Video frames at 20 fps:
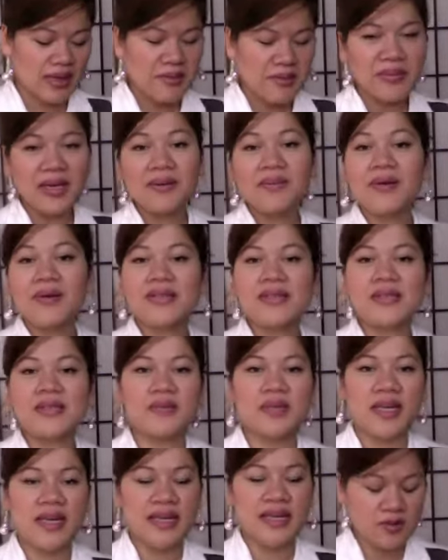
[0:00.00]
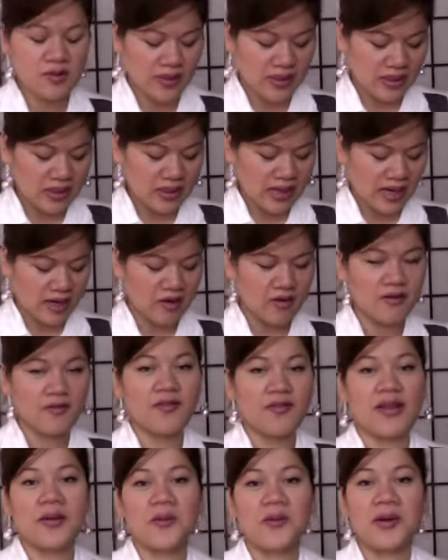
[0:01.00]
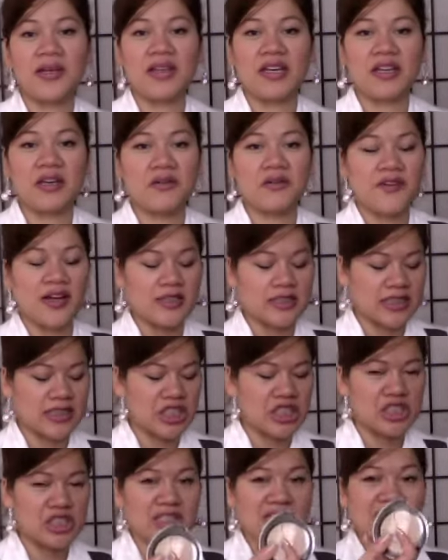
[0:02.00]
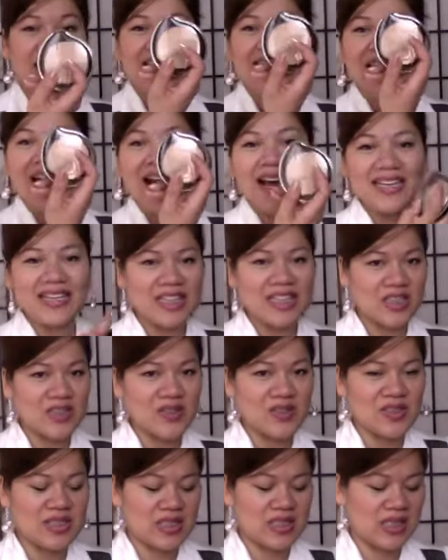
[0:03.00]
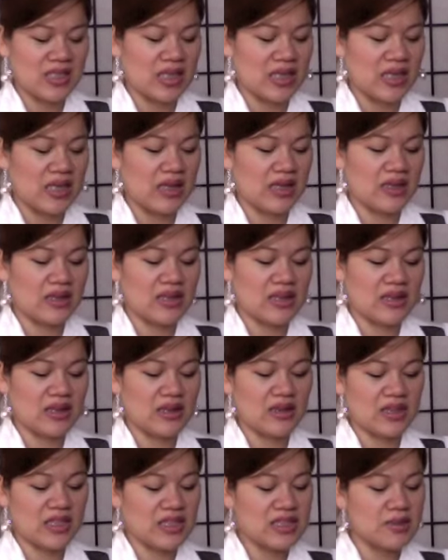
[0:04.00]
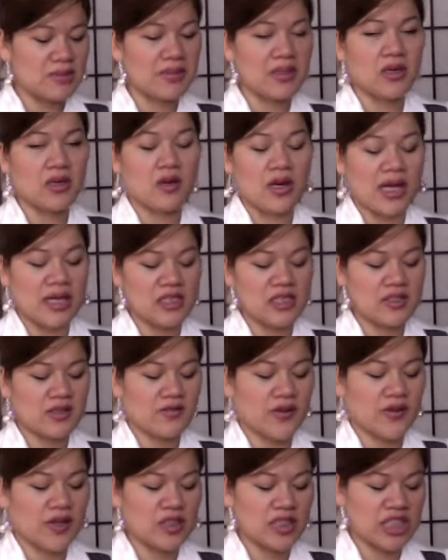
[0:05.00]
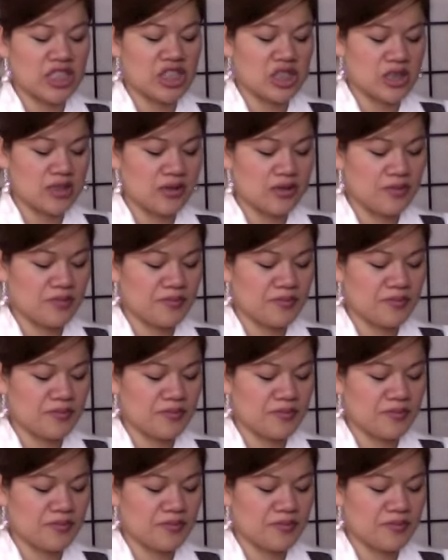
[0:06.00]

Maybe on some days when I don't feel like wearing liquid foundation, I can use the mineralized foundation